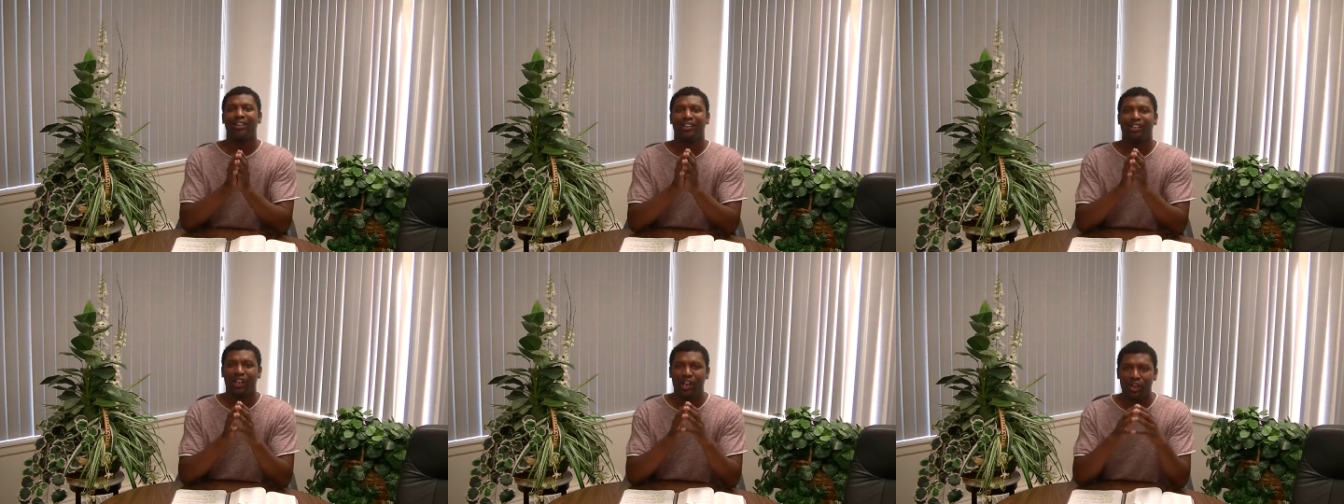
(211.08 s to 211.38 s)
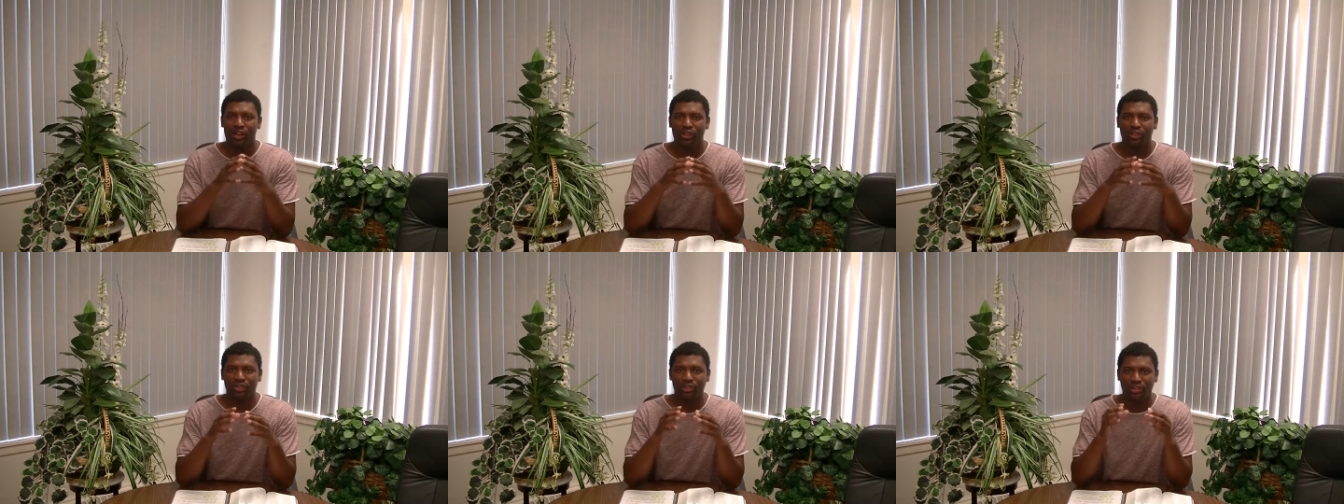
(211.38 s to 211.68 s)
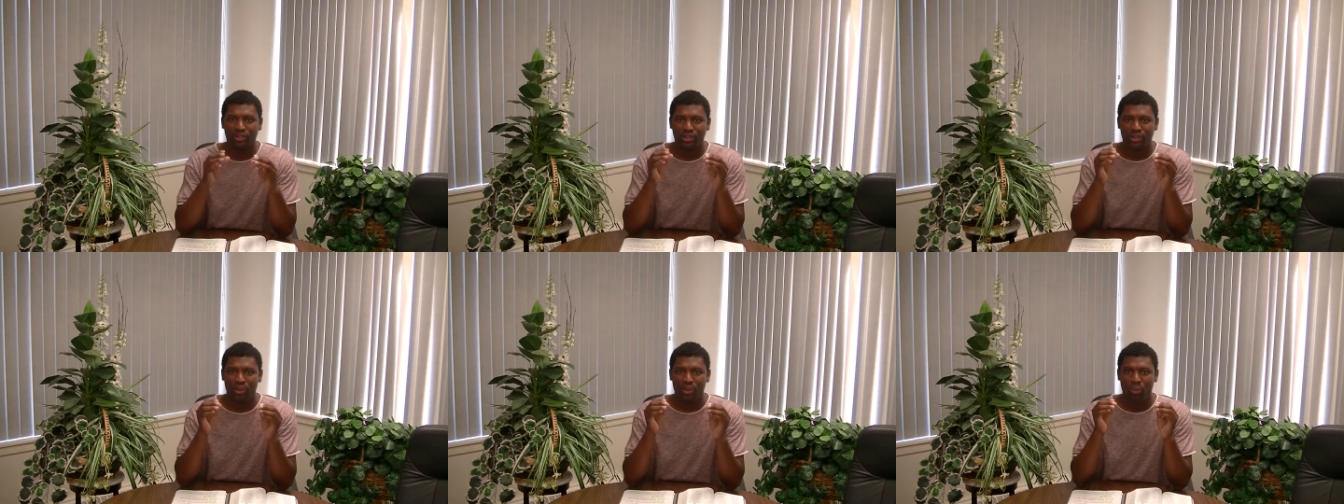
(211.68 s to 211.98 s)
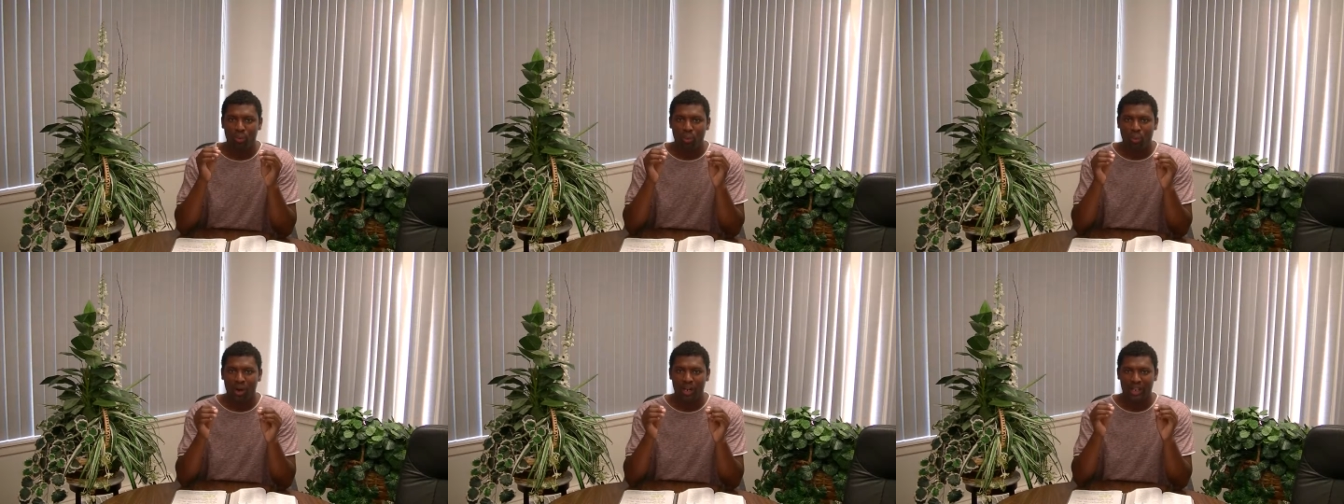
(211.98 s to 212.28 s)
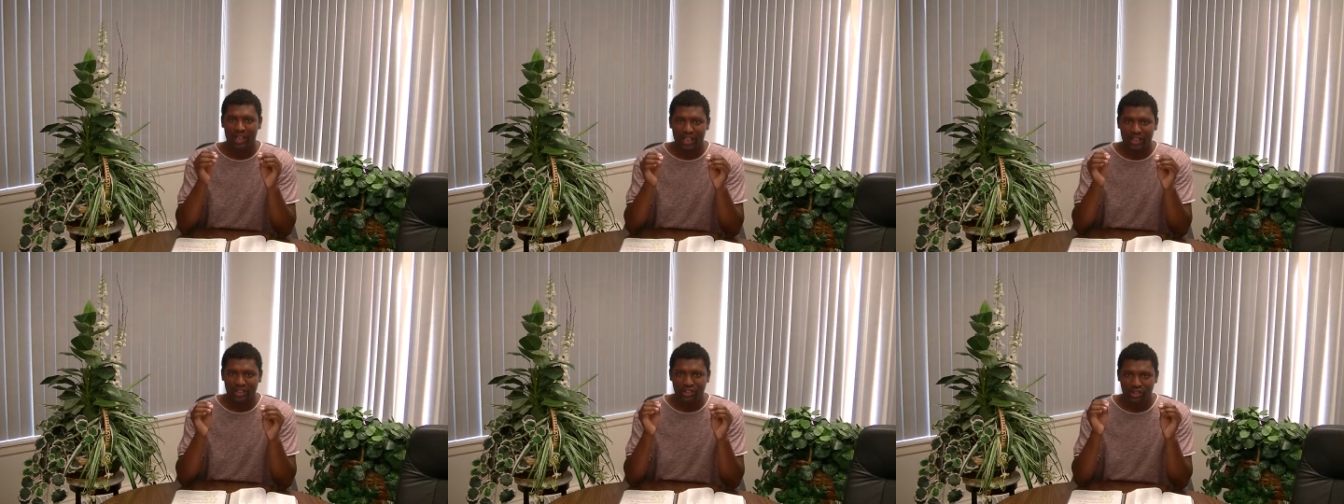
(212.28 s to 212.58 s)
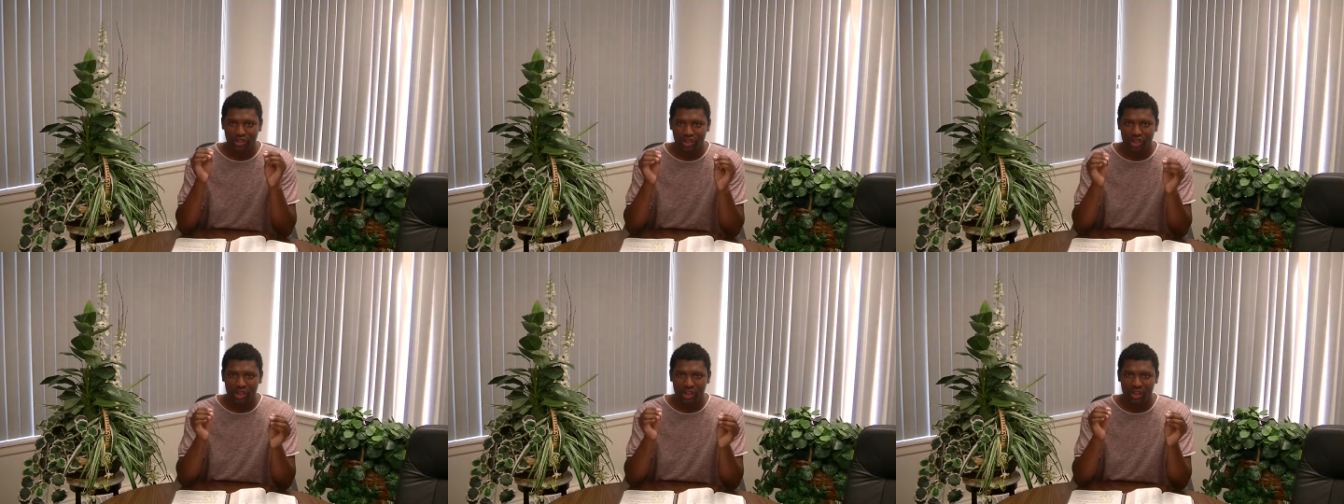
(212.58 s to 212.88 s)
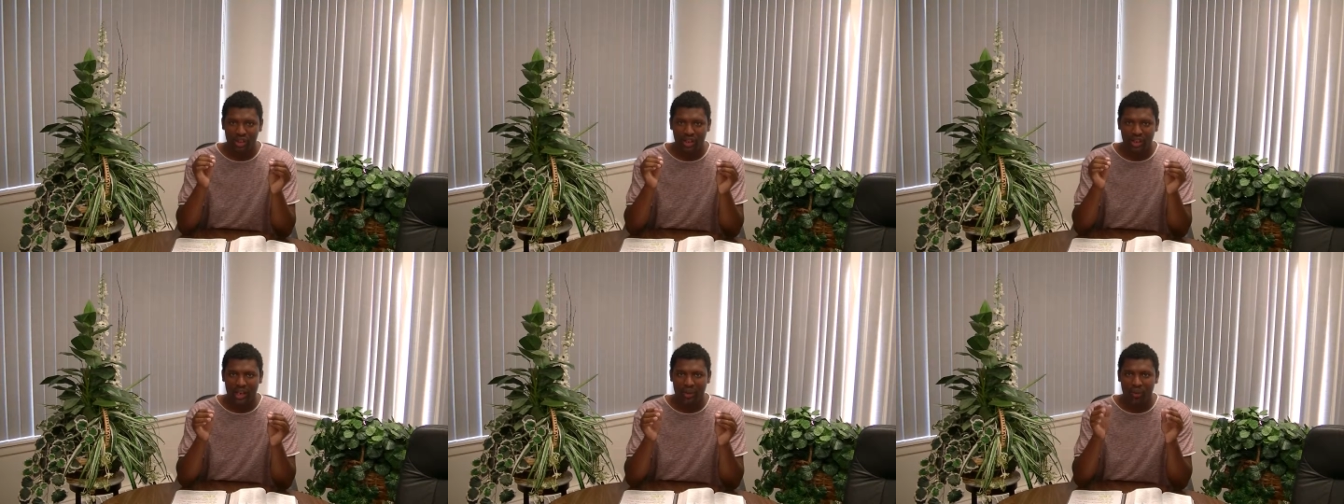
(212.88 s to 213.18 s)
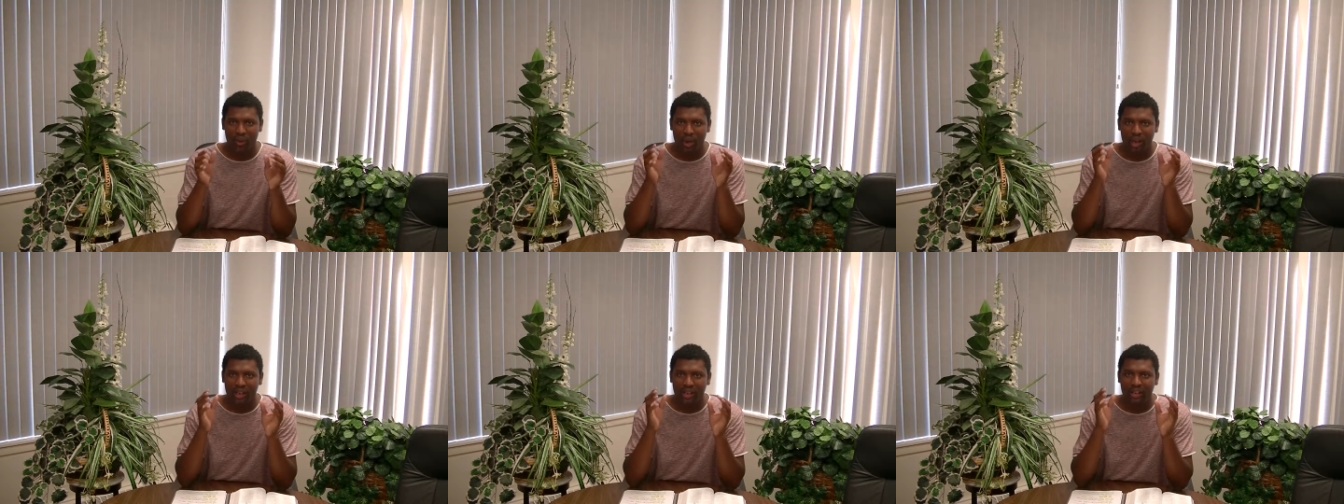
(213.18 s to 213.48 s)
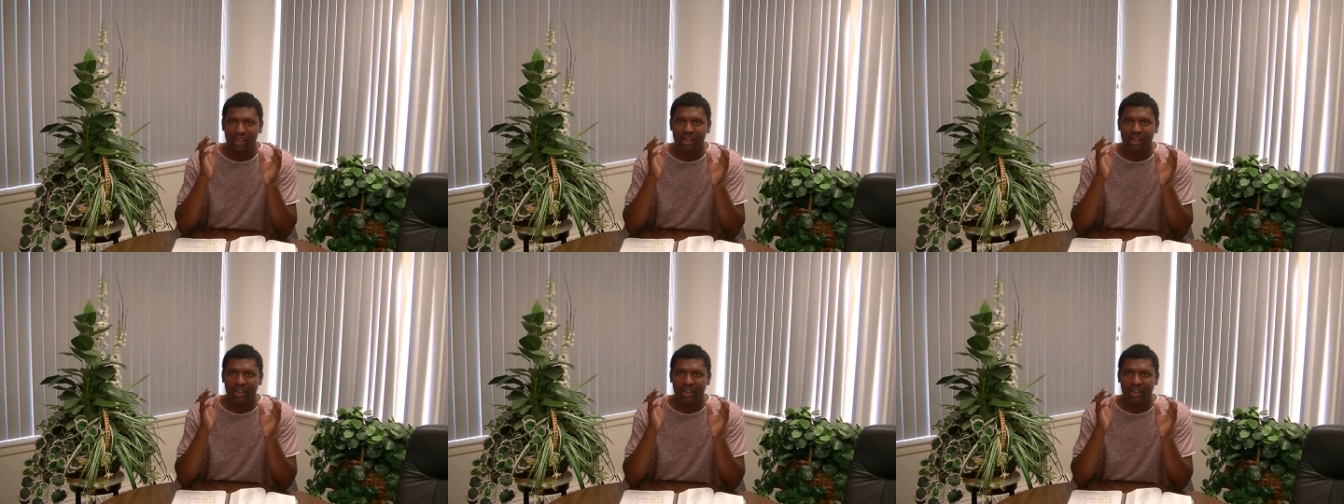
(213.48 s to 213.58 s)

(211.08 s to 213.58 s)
knows what He's doing, and what